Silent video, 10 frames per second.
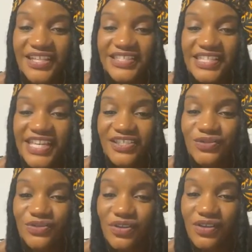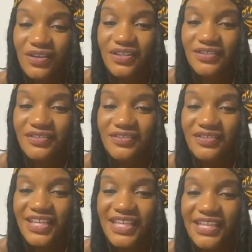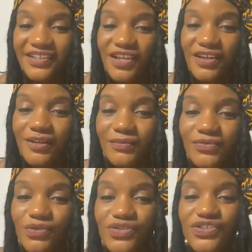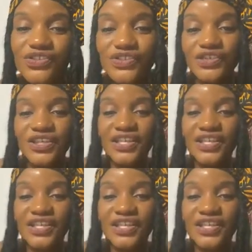Did I do Dawn? Yeah, Rooster.